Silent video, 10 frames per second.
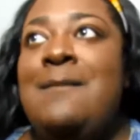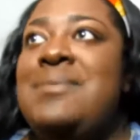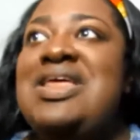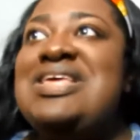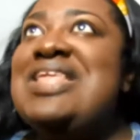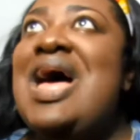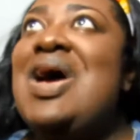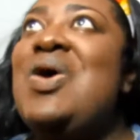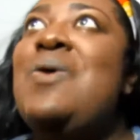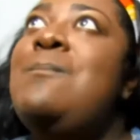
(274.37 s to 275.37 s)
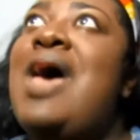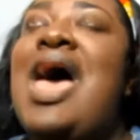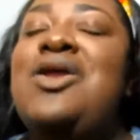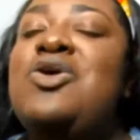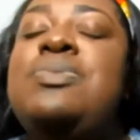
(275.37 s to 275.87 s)
But it's not gonna
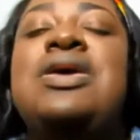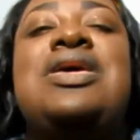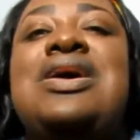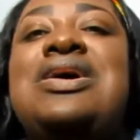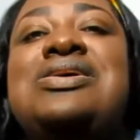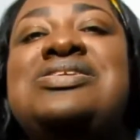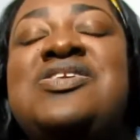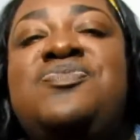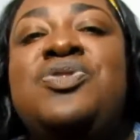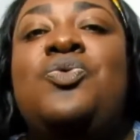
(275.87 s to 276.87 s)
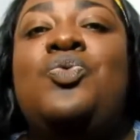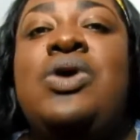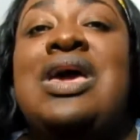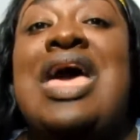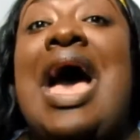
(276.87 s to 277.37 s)
matter, because
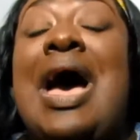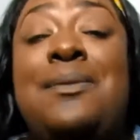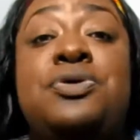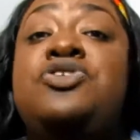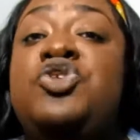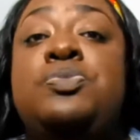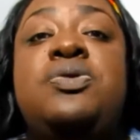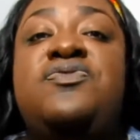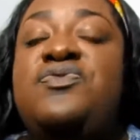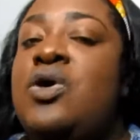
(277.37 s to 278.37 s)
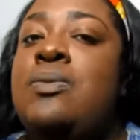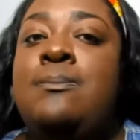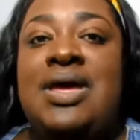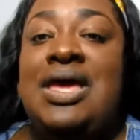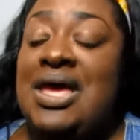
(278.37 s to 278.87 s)
when God puts you before
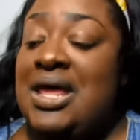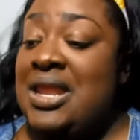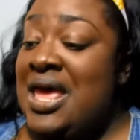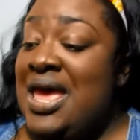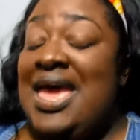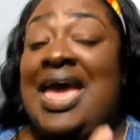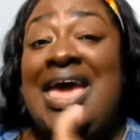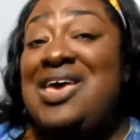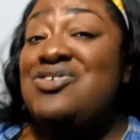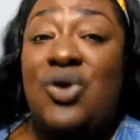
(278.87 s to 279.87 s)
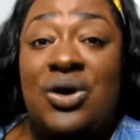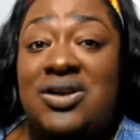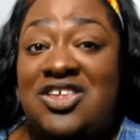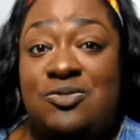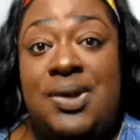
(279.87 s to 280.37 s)
men, he's
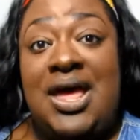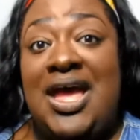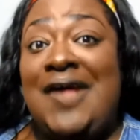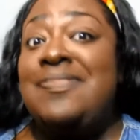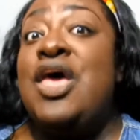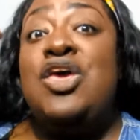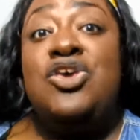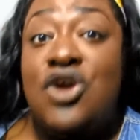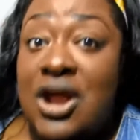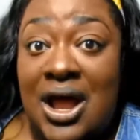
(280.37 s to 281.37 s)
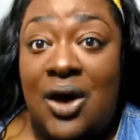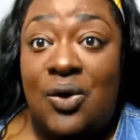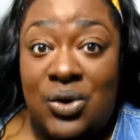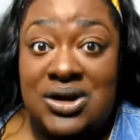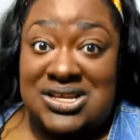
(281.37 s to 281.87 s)
on display. You're not
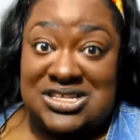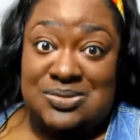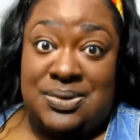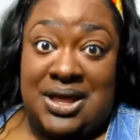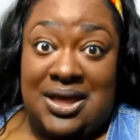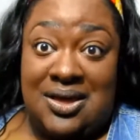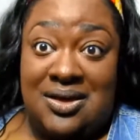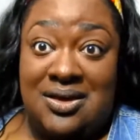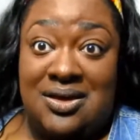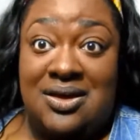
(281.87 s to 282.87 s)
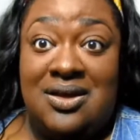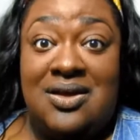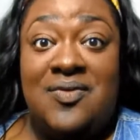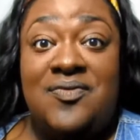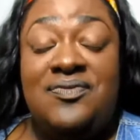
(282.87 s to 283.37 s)
on display.
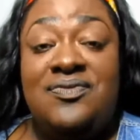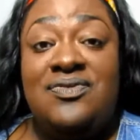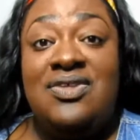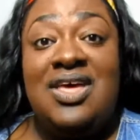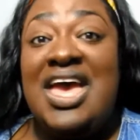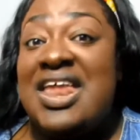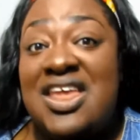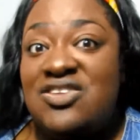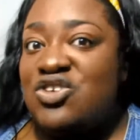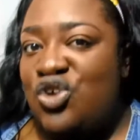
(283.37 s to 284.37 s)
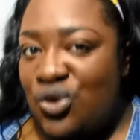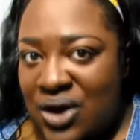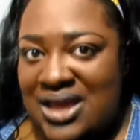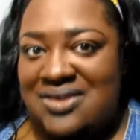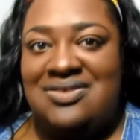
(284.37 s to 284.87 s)
And it's
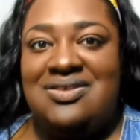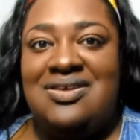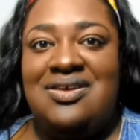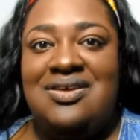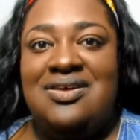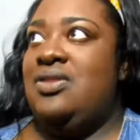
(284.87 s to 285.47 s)
crazy.